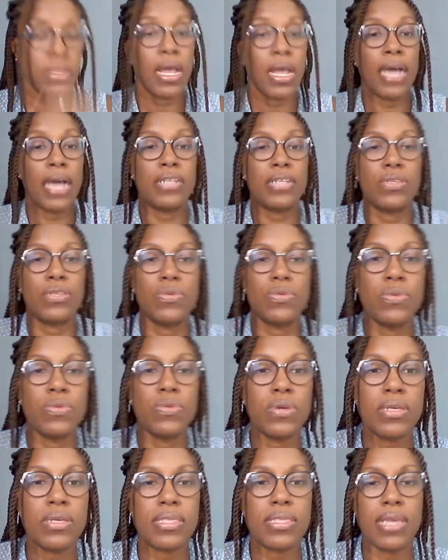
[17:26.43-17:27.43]
I
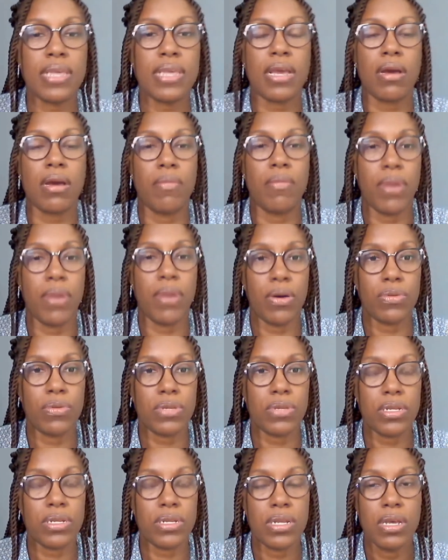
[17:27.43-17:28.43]
do think
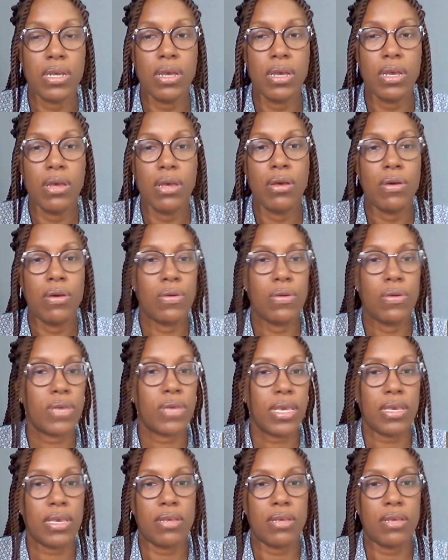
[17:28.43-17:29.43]
about,
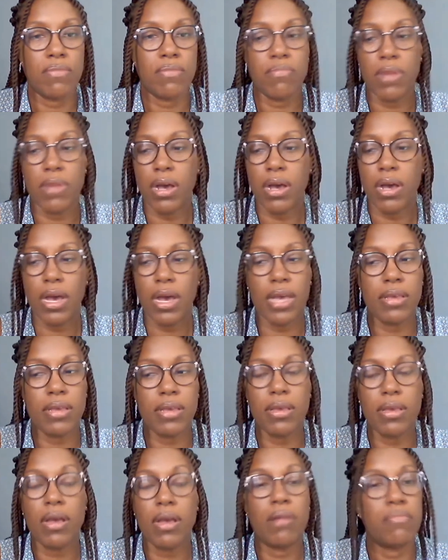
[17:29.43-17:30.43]
okay,
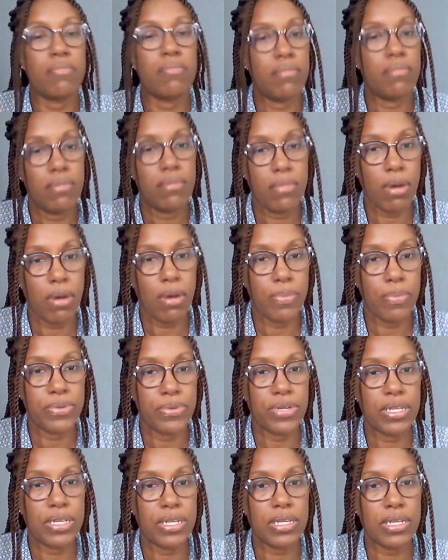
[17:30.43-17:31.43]
I
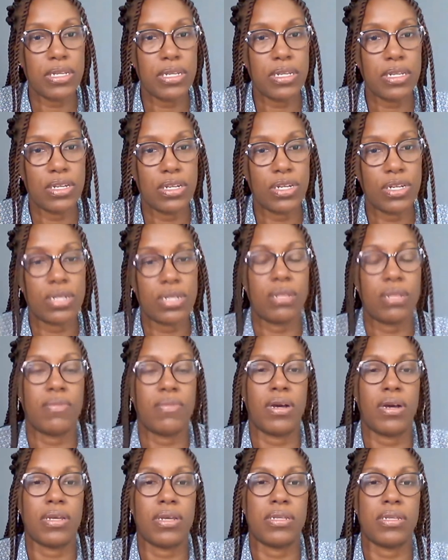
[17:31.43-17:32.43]
operate in the digital
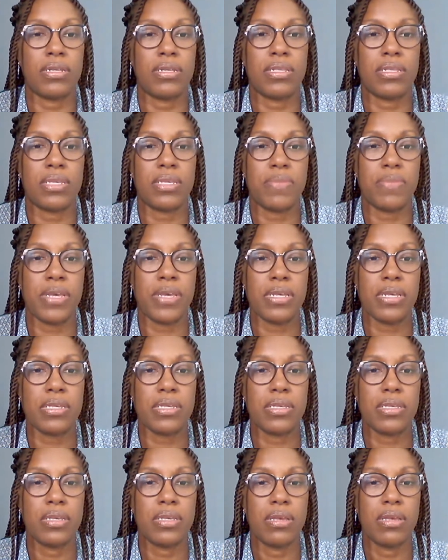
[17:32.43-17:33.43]
marketing
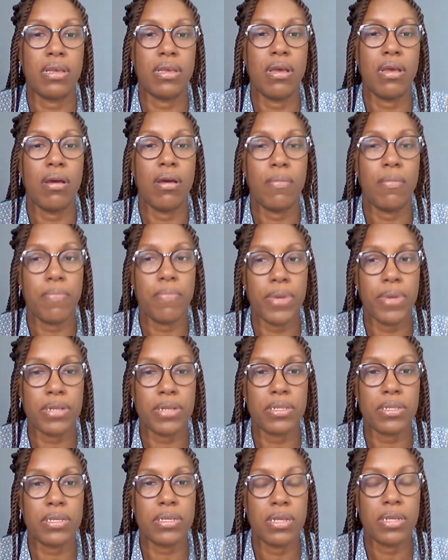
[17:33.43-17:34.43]
space,
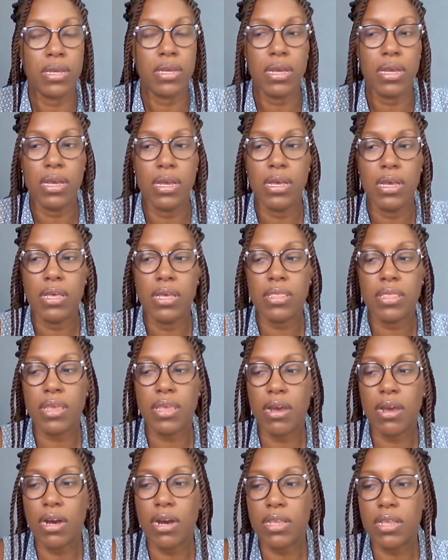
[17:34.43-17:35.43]
but
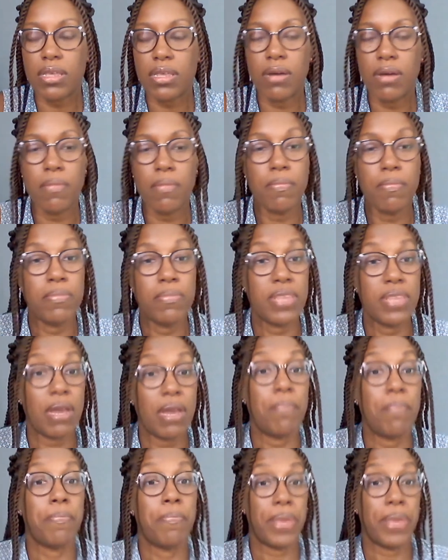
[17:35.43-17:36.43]
there
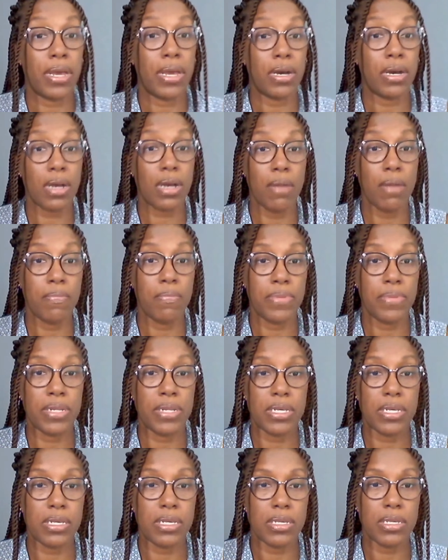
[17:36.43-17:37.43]
are bigger
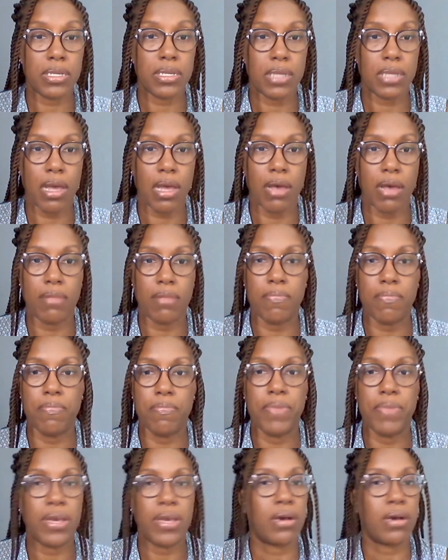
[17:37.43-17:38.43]
companies and
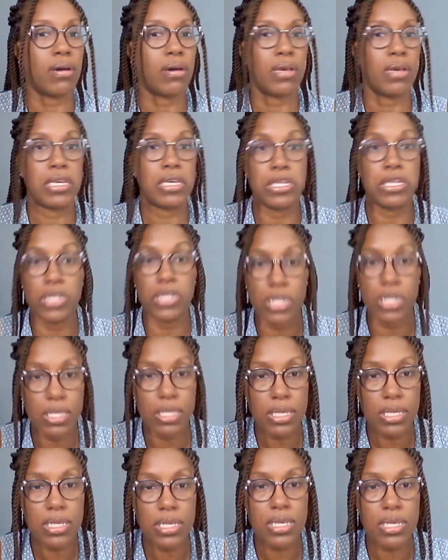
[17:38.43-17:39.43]
bigger
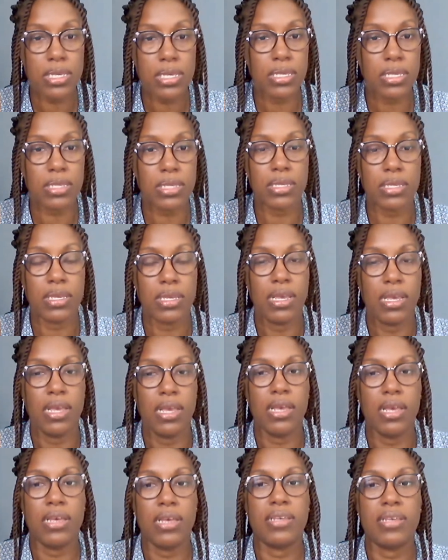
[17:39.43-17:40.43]
agencies
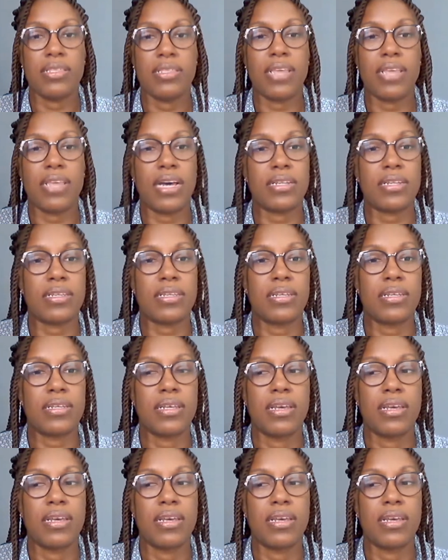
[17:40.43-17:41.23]
that